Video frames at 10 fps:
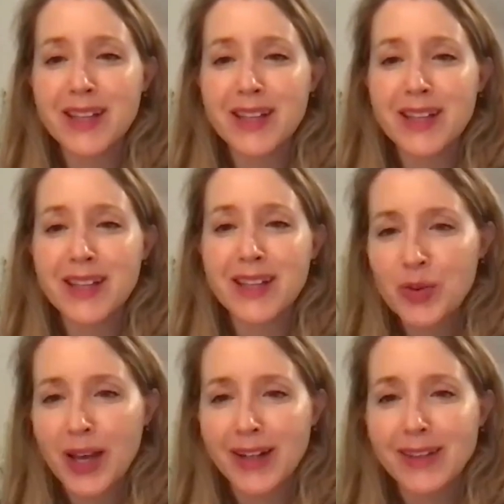and I wish
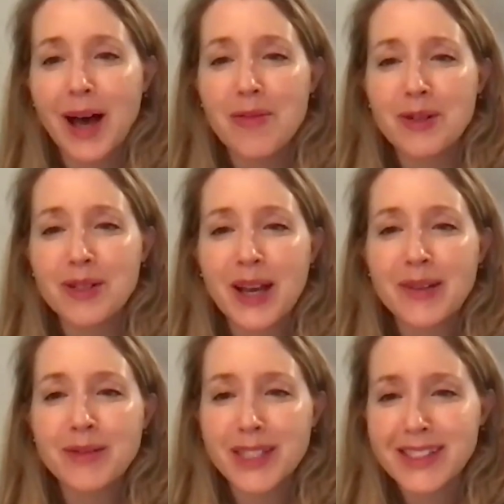we had a lot more
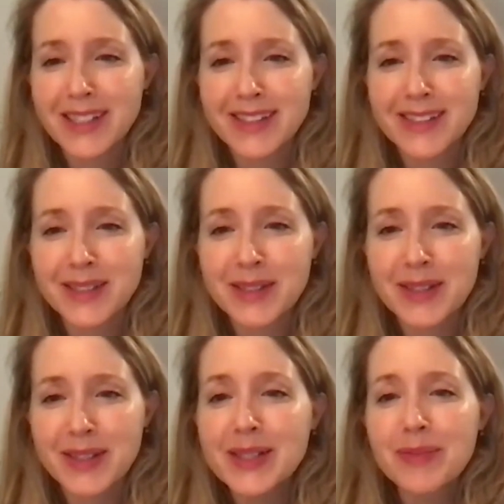time to discuss this
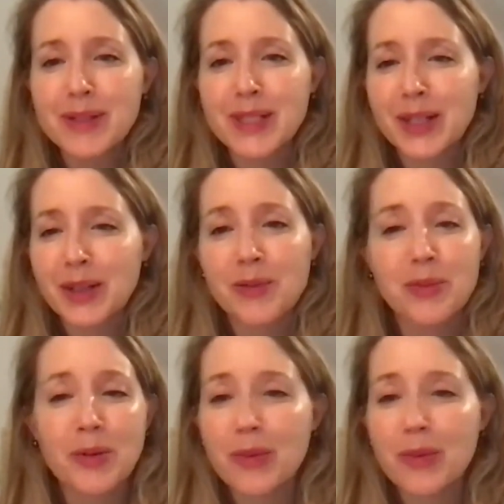this particular bill,